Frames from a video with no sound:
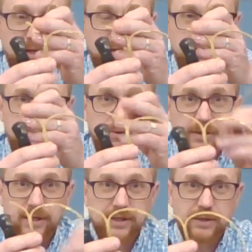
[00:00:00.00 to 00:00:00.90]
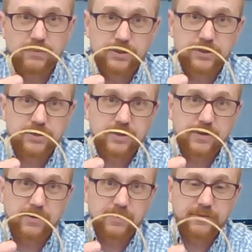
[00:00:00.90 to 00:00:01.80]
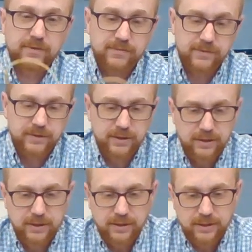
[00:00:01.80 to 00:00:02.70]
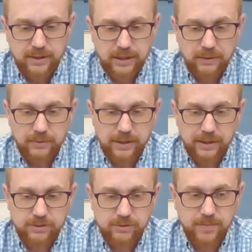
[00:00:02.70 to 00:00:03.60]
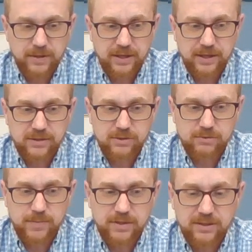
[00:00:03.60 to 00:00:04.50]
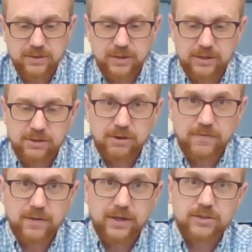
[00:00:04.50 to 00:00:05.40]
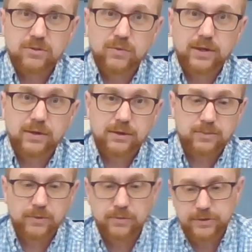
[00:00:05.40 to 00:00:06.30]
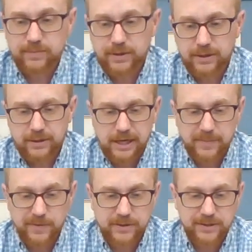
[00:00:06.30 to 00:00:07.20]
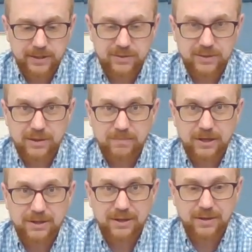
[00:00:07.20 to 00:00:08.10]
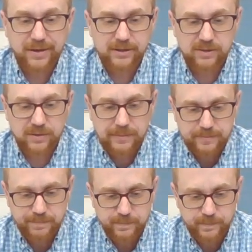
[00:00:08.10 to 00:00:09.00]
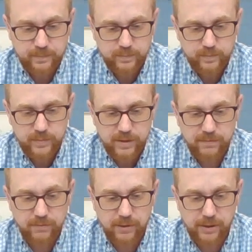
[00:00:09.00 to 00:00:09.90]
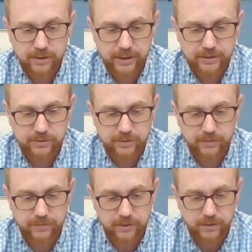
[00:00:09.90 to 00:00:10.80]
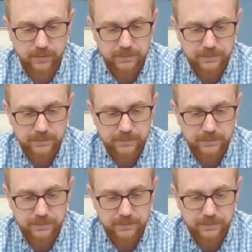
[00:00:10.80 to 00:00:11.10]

and the short end that we just cut off of. Now we got to strip the ends, strip the insulation off the end so we can expose the bare copper, because that's what's going to make the connection for our electric to flow.